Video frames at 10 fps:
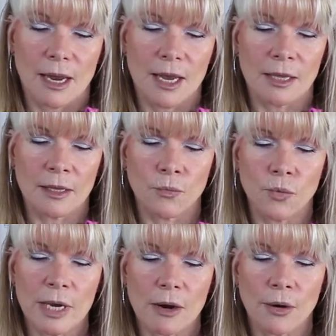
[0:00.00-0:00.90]
And then
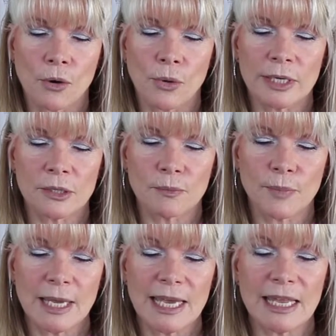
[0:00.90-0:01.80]
we are going to
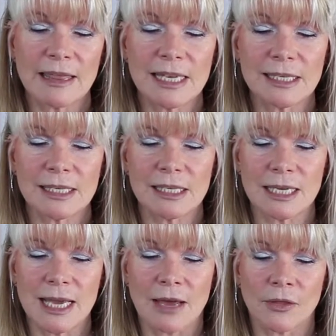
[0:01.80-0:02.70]
pin this
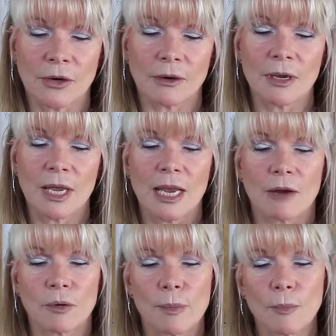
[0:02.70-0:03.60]
together.
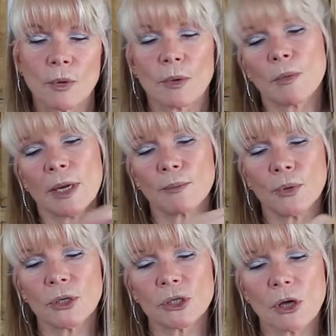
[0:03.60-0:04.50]
Remember, we want to
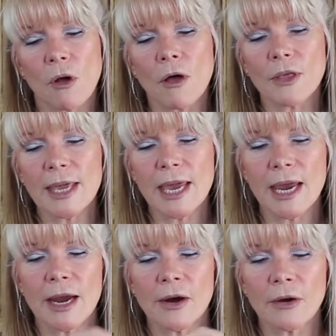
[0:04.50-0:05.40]
push all the
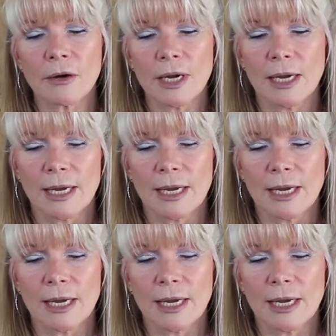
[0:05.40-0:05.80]
hair